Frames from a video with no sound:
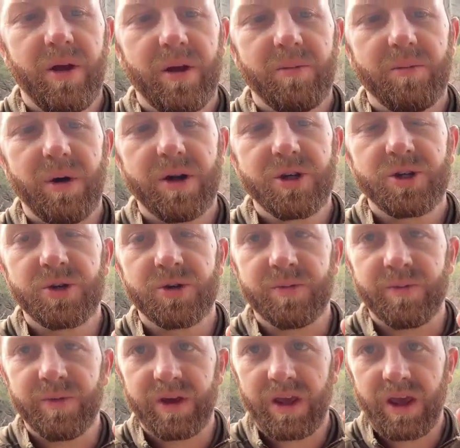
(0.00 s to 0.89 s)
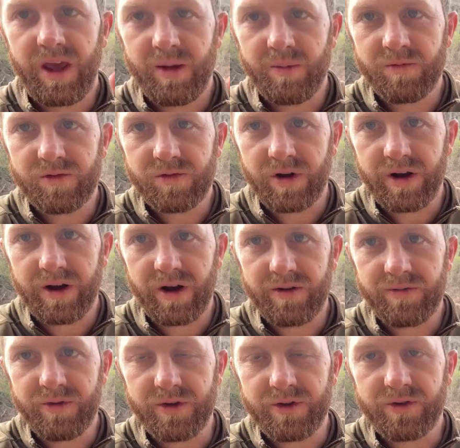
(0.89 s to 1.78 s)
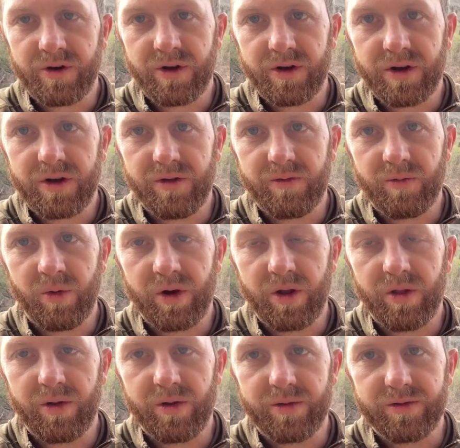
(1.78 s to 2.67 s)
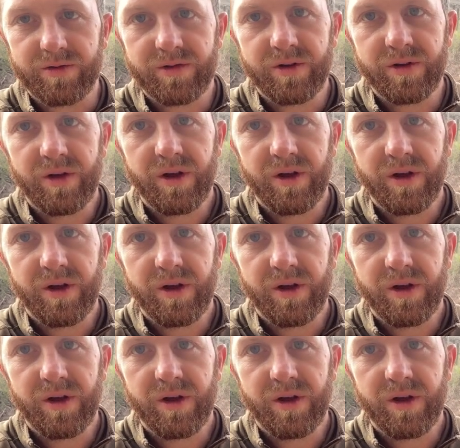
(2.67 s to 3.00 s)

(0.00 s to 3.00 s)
mushroom that came straight off the trunk of one of those